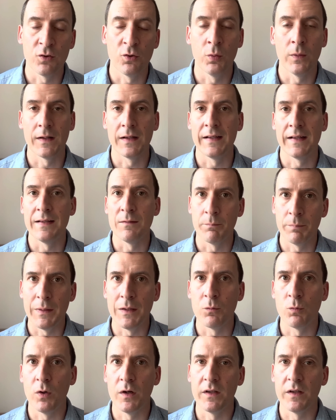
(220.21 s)
quickly, and
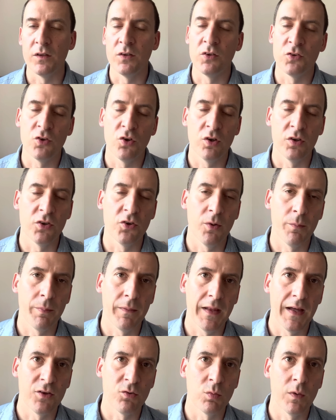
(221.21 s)
Ben White on top of
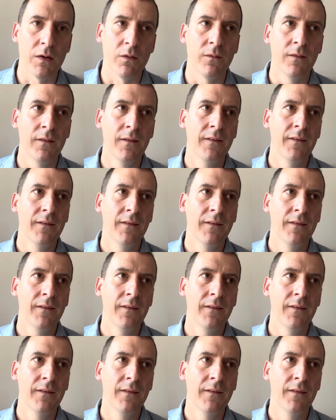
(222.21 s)
that as well.